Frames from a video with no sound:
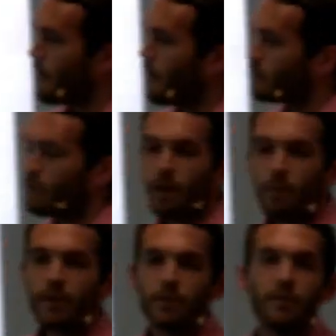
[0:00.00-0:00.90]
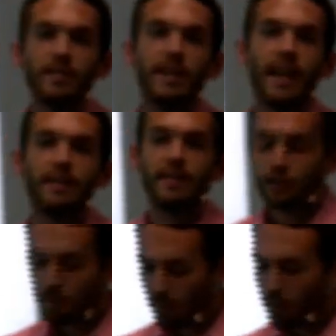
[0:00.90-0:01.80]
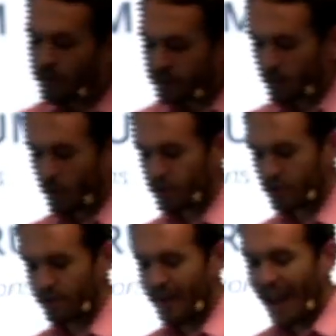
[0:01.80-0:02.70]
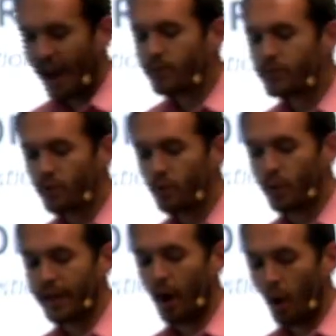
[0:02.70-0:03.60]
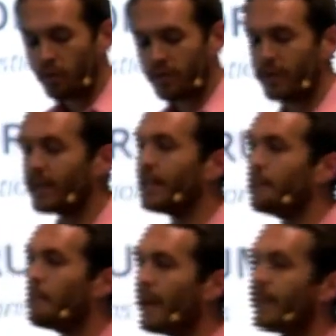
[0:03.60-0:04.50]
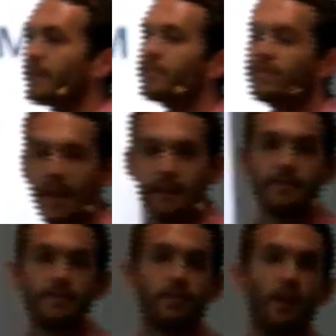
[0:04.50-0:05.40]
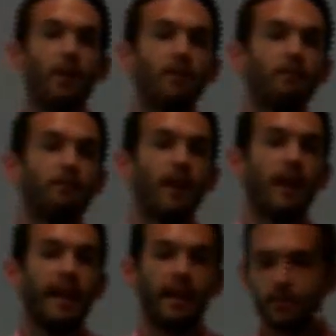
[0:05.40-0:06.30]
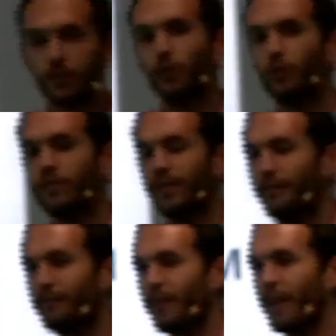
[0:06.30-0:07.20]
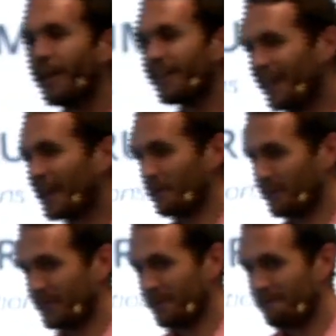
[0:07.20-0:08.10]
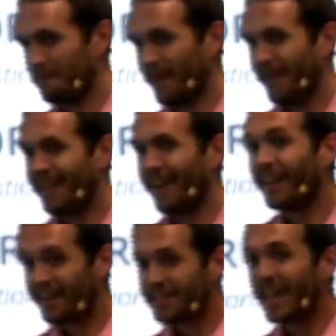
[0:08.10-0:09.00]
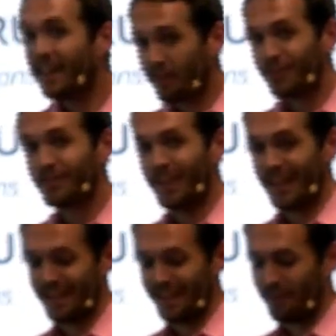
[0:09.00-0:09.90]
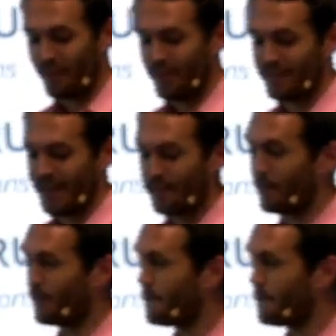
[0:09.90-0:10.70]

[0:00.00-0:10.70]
So what I want to do today is explore this question of how do we ultimately make sense of exclusive claims. Now, let's take Christianity, for example.